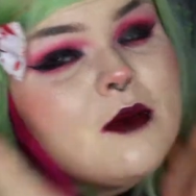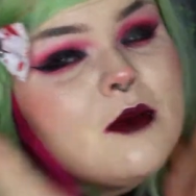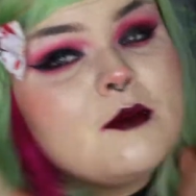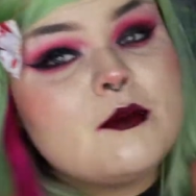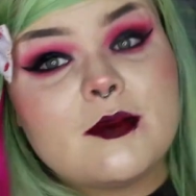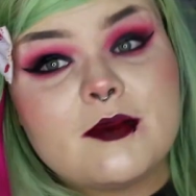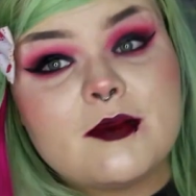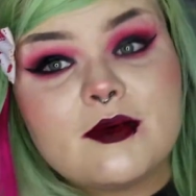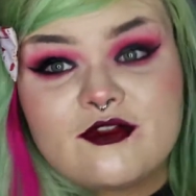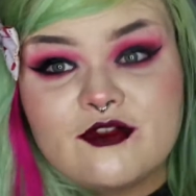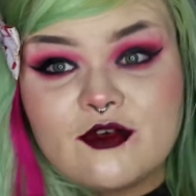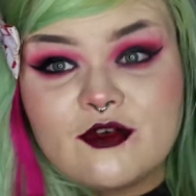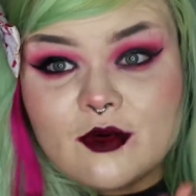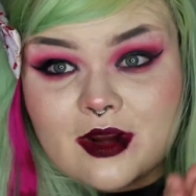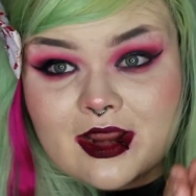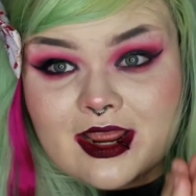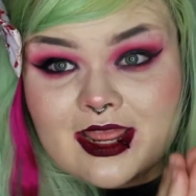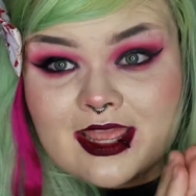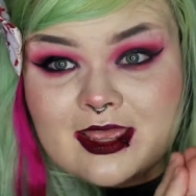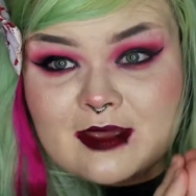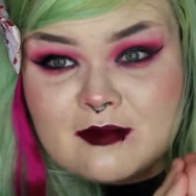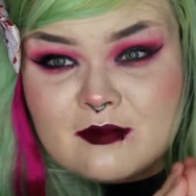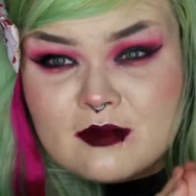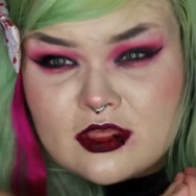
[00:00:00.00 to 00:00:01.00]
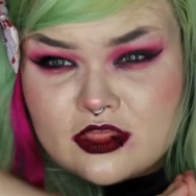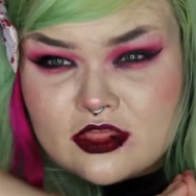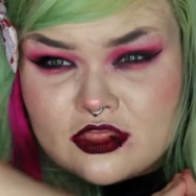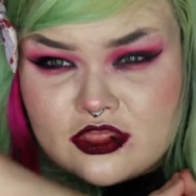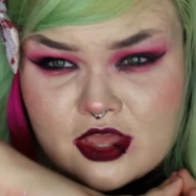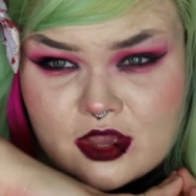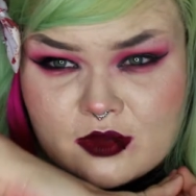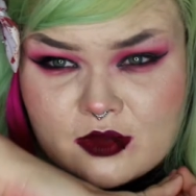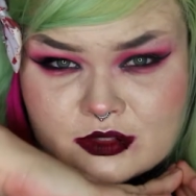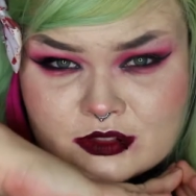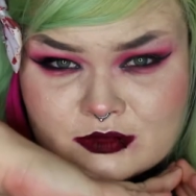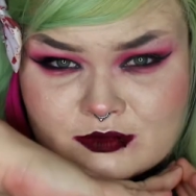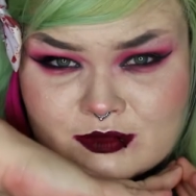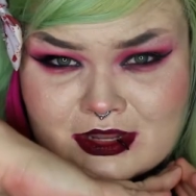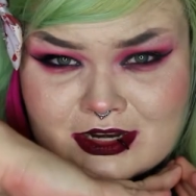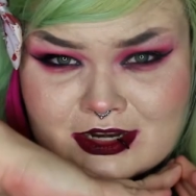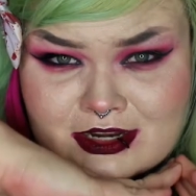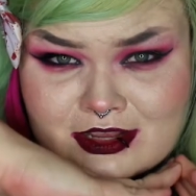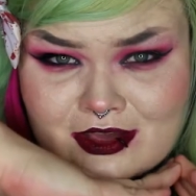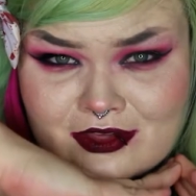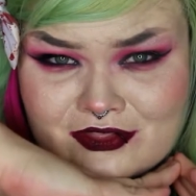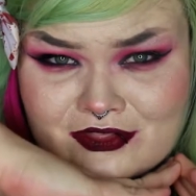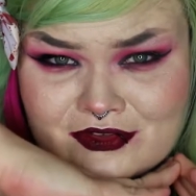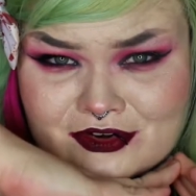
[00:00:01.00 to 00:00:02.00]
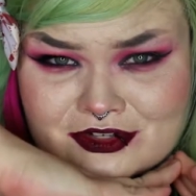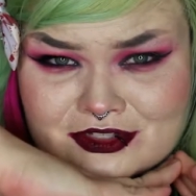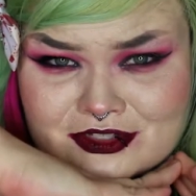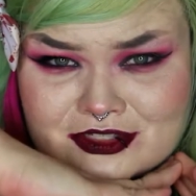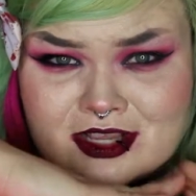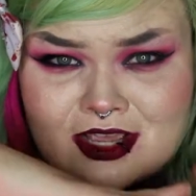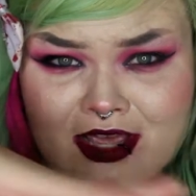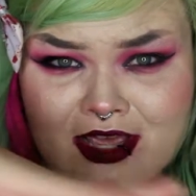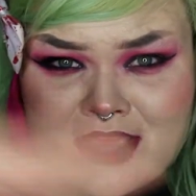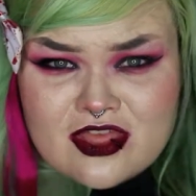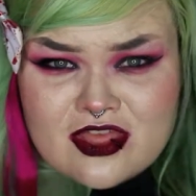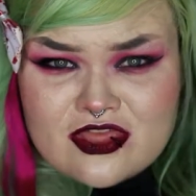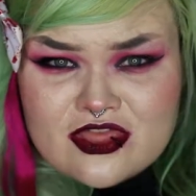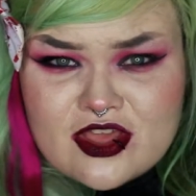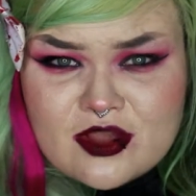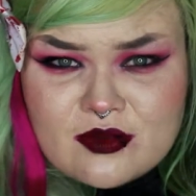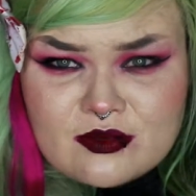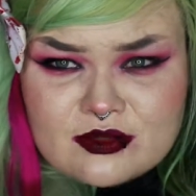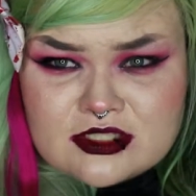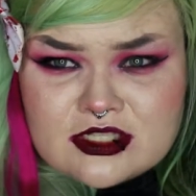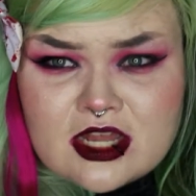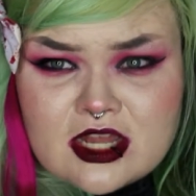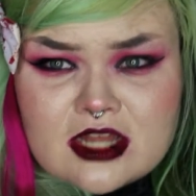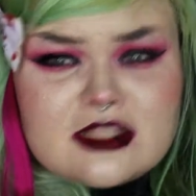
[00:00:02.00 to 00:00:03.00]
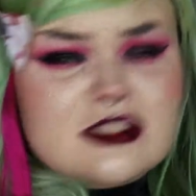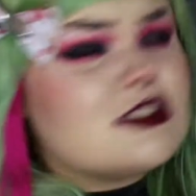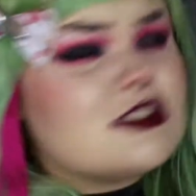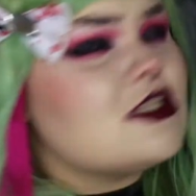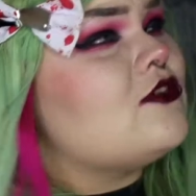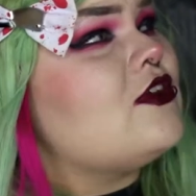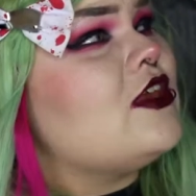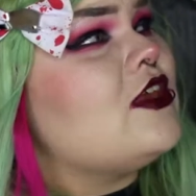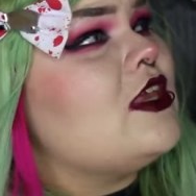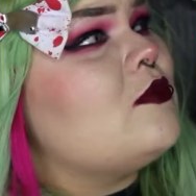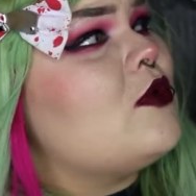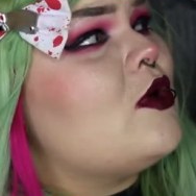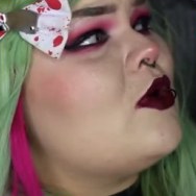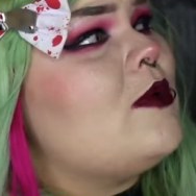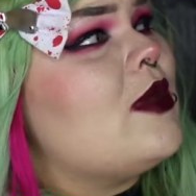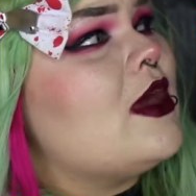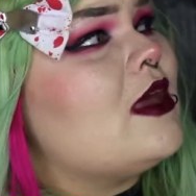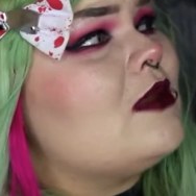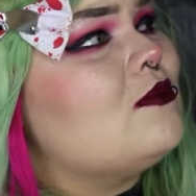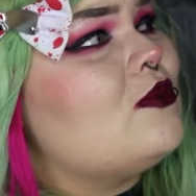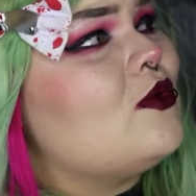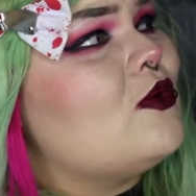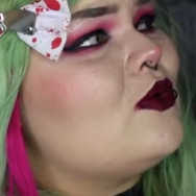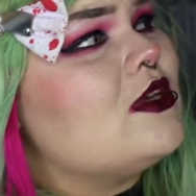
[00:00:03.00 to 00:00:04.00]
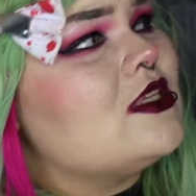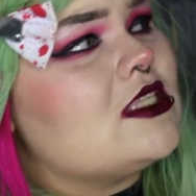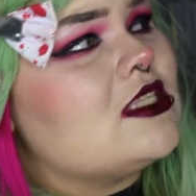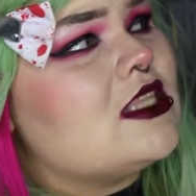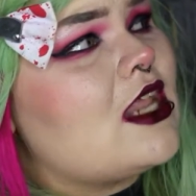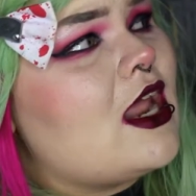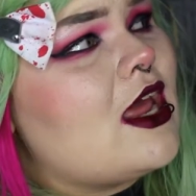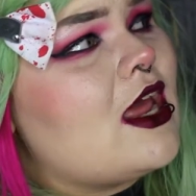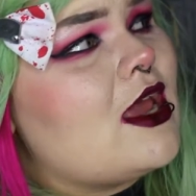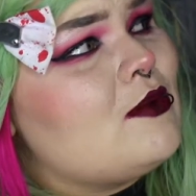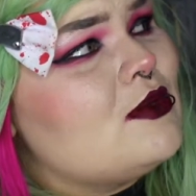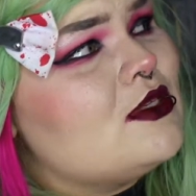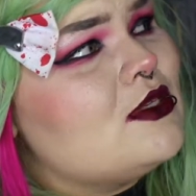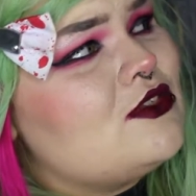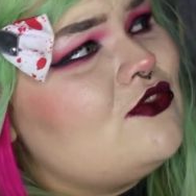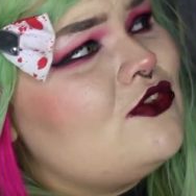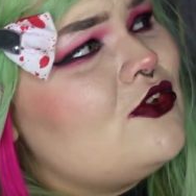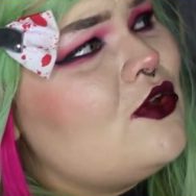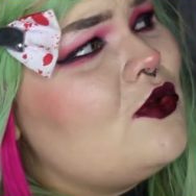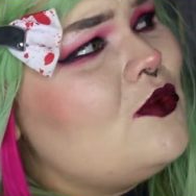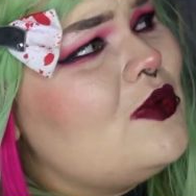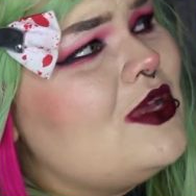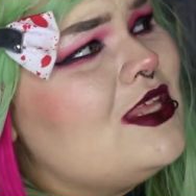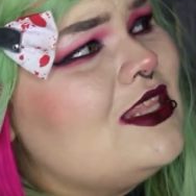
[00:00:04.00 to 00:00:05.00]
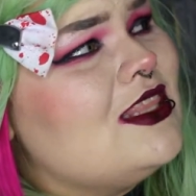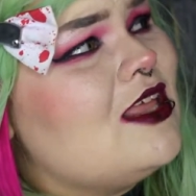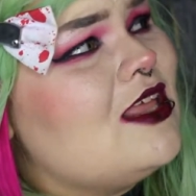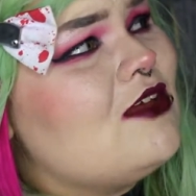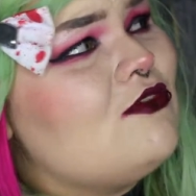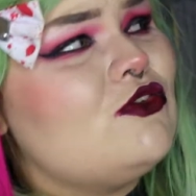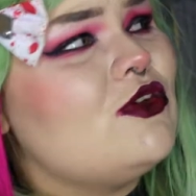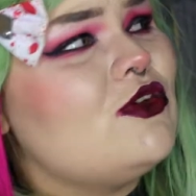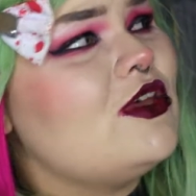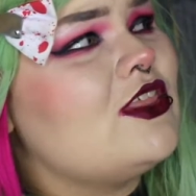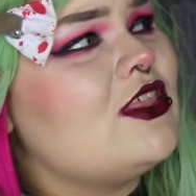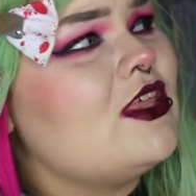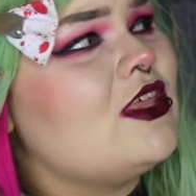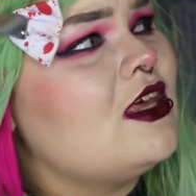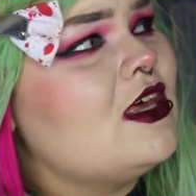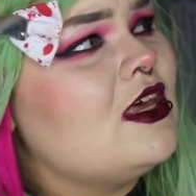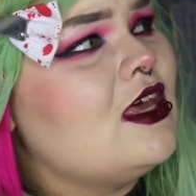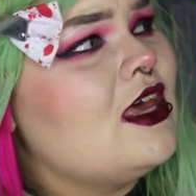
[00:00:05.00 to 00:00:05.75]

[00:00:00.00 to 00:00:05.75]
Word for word: but before him there was many others there was tons of emo band boys that I was so in love with